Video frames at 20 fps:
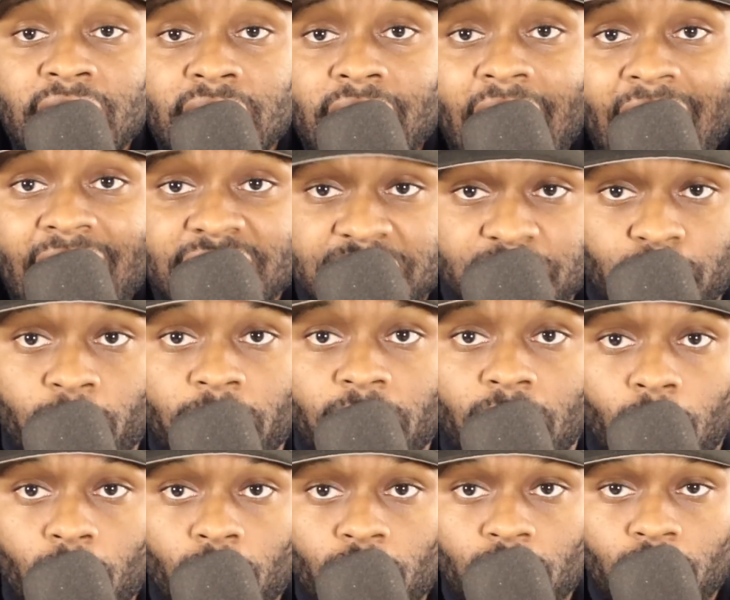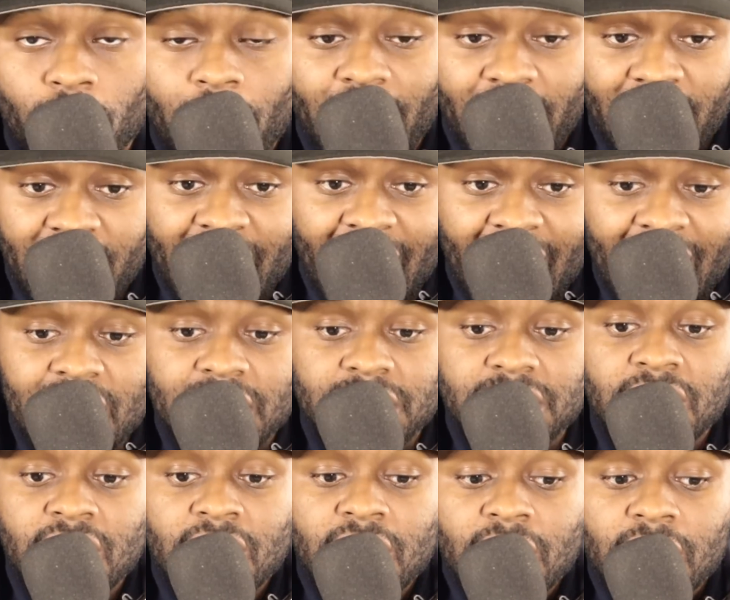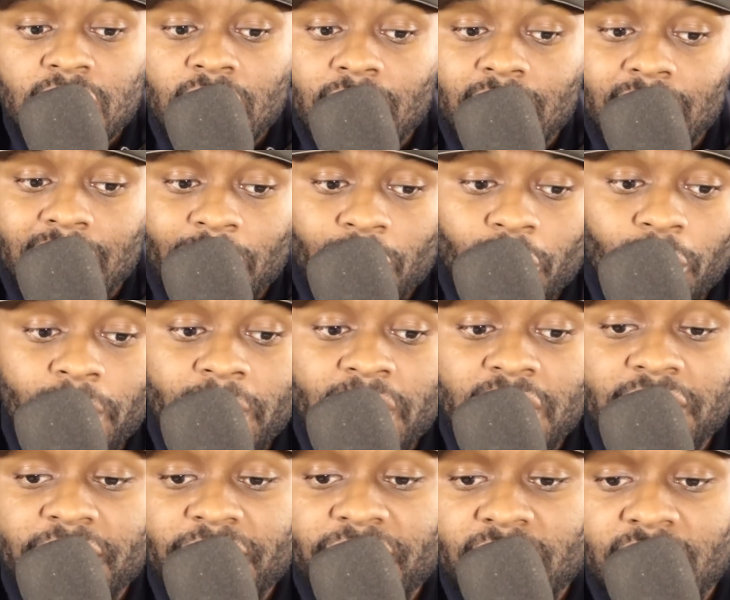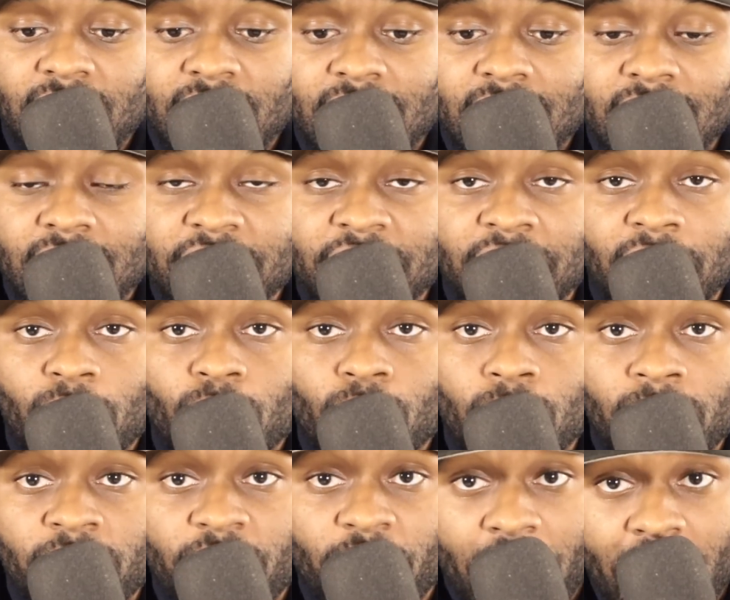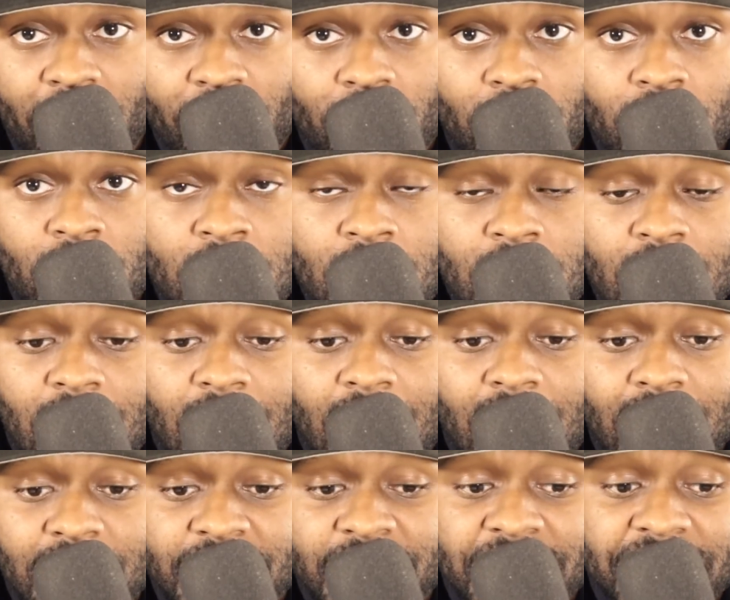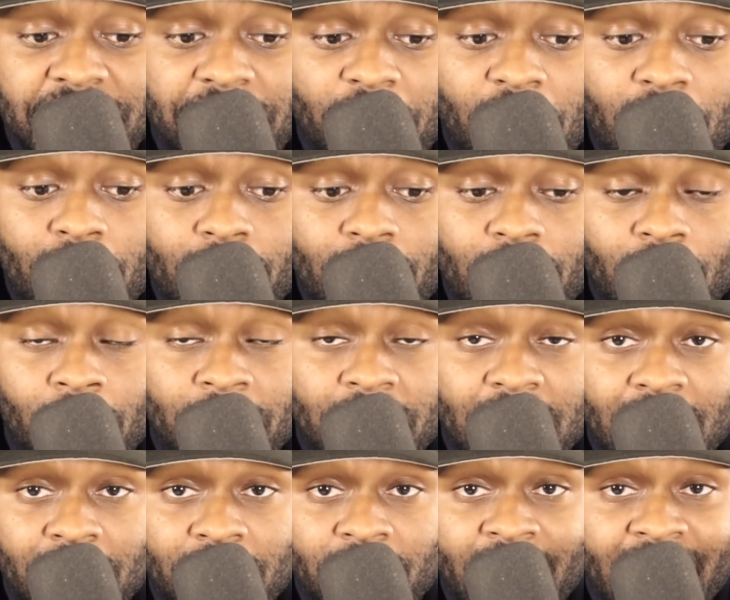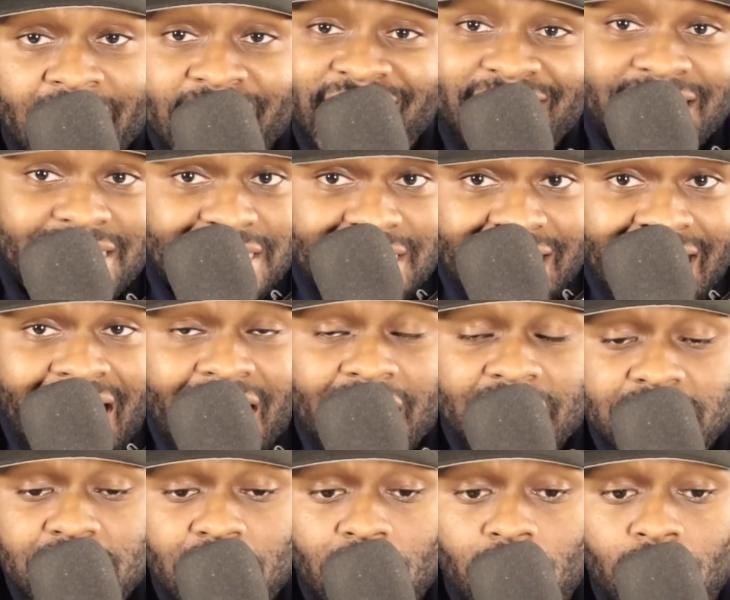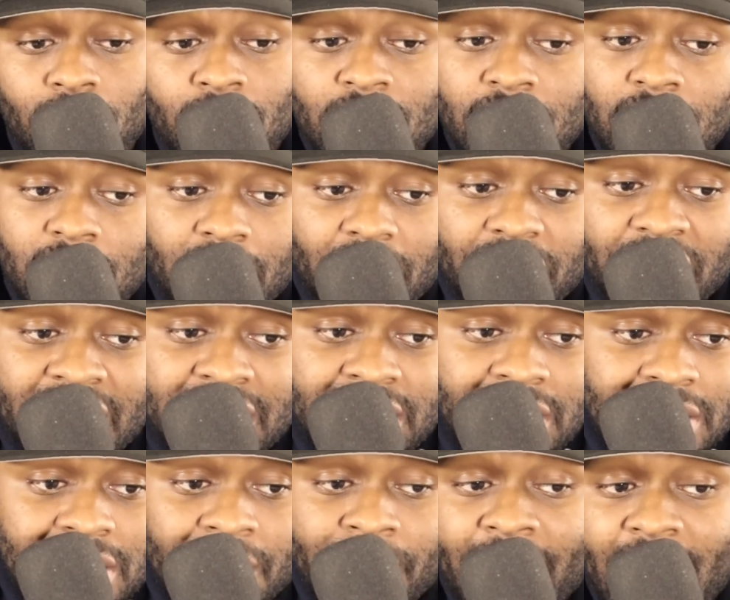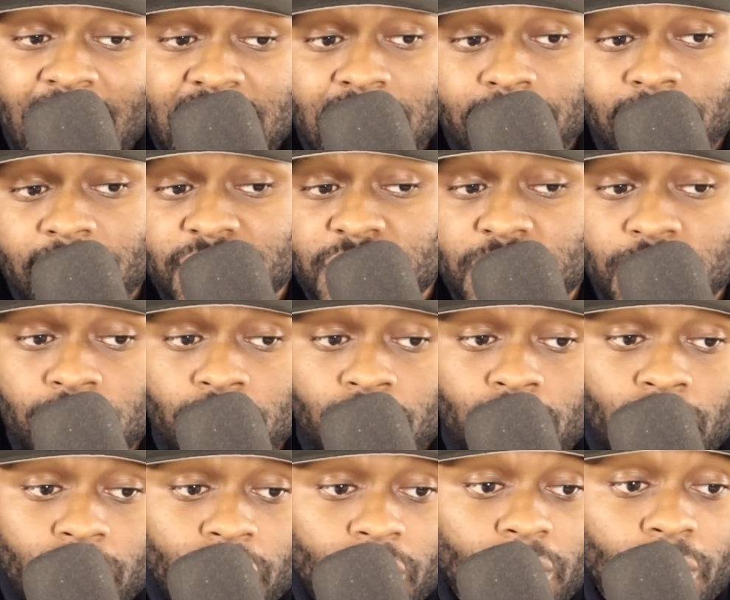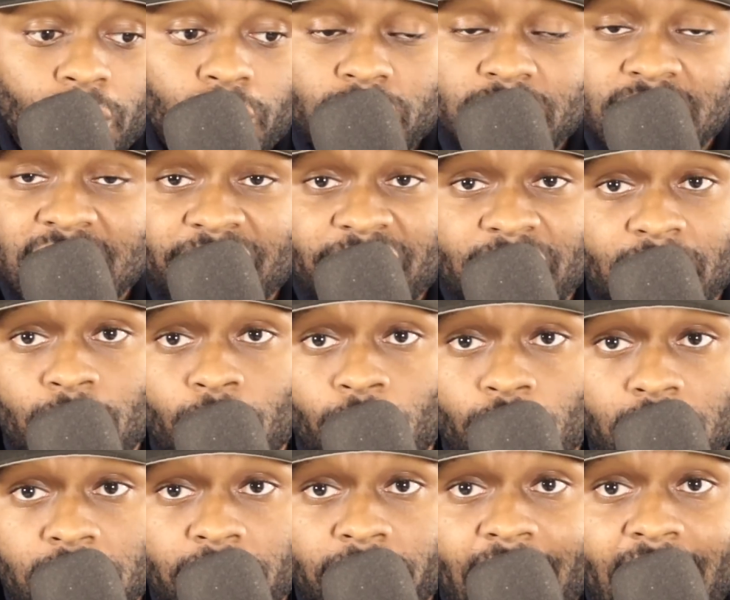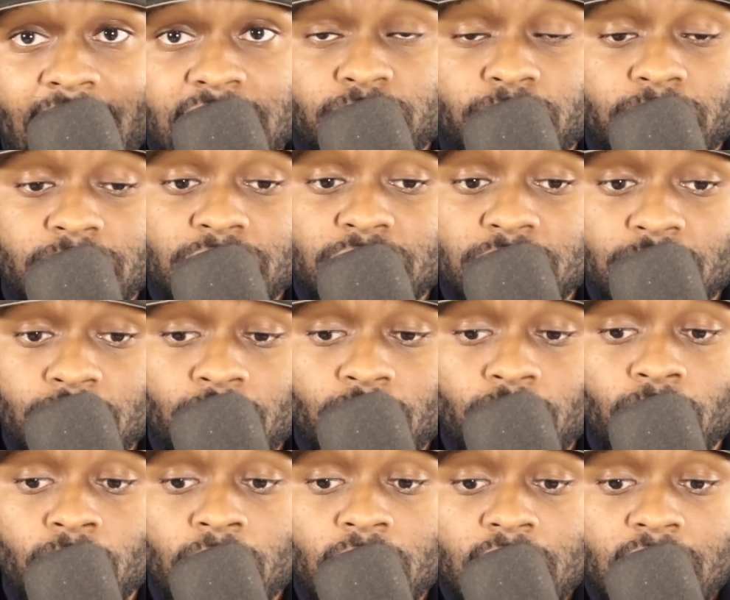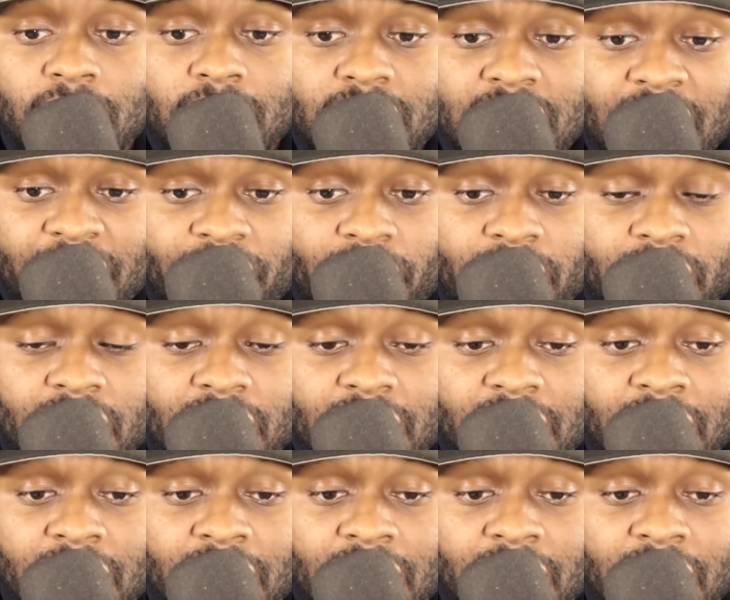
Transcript: has some wiggle room, right? He has a little bit of room for error. Justin Herbert, on the other hand, does not. So this is a matchup of two different quarterbacks with two different,